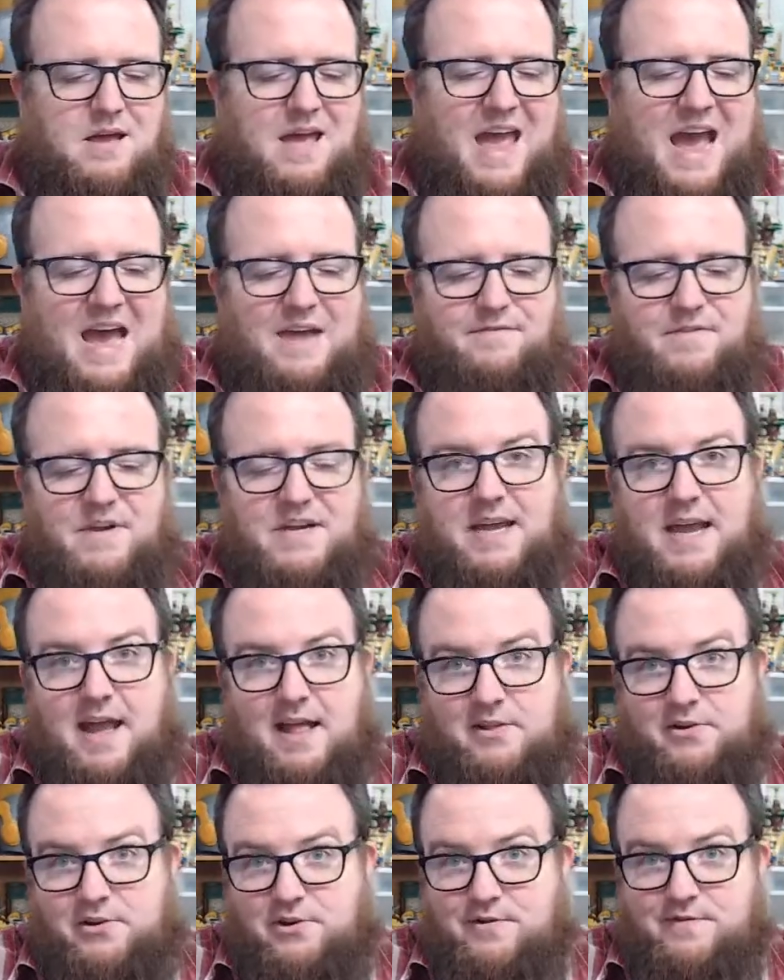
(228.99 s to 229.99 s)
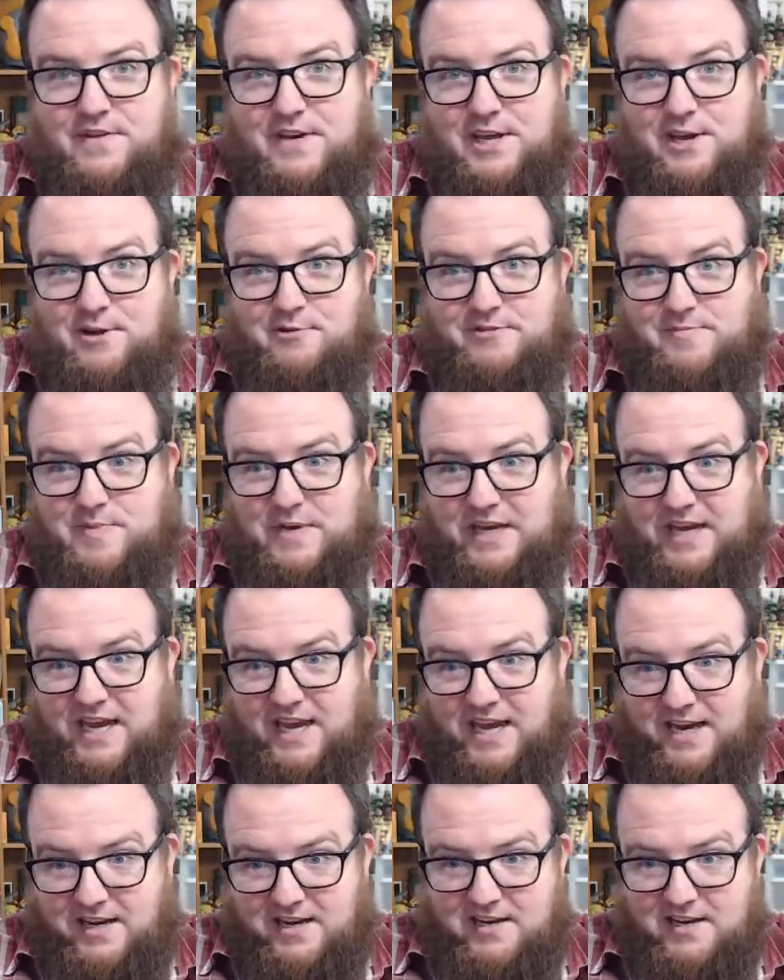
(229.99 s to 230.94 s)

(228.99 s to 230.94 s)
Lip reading: advent calendar videos begin.